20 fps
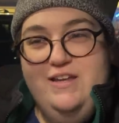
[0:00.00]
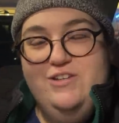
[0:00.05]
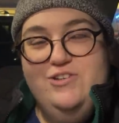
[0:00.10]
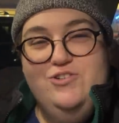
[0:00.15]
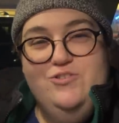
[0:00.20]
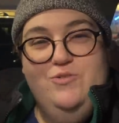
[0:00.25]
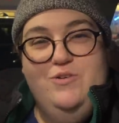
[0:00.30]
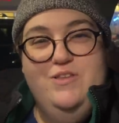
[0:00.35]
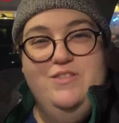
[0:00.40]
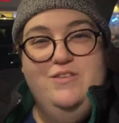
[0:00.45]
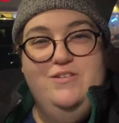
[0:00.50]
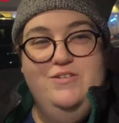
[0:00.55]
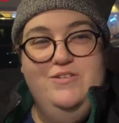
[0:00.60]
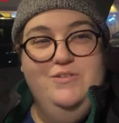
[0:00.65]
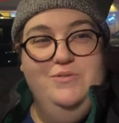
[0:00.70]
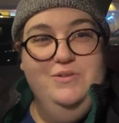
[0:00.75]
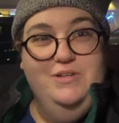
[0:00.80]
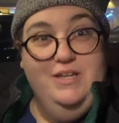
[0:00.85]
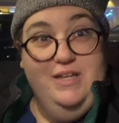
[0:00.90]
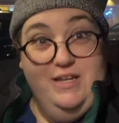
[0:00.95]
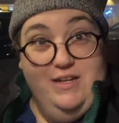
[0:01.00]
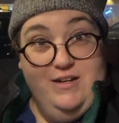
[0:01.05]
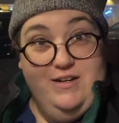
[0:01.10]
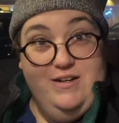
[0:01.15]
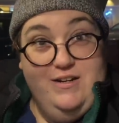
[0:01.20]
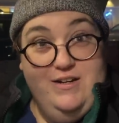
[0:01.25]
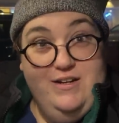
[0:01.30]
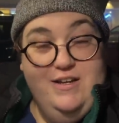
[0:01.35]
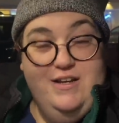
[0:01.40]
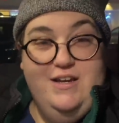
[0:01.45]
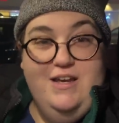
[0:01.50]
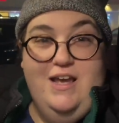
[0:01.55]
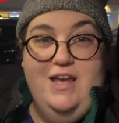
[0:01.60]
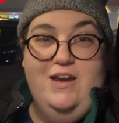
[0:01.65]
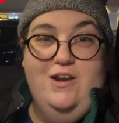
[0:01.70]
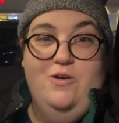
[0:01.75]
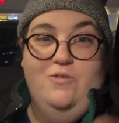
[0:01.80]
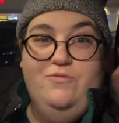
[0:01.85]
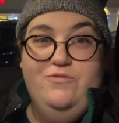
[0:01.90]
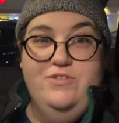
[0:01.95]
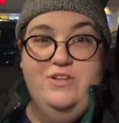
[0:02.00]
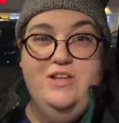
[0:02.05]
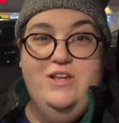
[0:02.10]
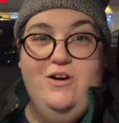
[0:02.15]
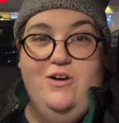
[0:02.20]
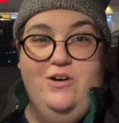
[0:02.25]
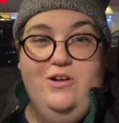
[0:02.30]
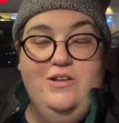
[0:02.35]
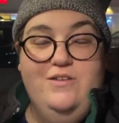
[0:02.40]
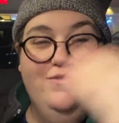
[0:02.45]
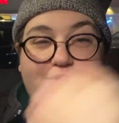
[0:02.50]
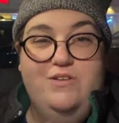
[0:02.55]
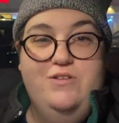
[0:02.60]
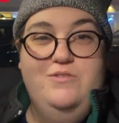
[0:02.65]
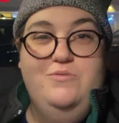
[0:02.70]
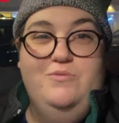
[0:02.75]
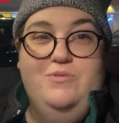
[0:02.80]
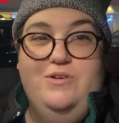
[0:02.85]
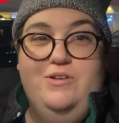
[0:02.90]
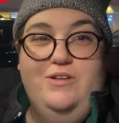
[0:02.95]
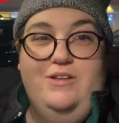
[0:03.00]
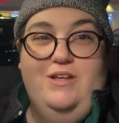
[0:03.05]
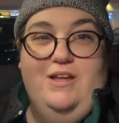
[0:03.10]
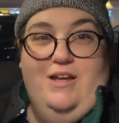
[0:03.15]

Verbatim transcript: enjoy the new year, and hopefully all of you will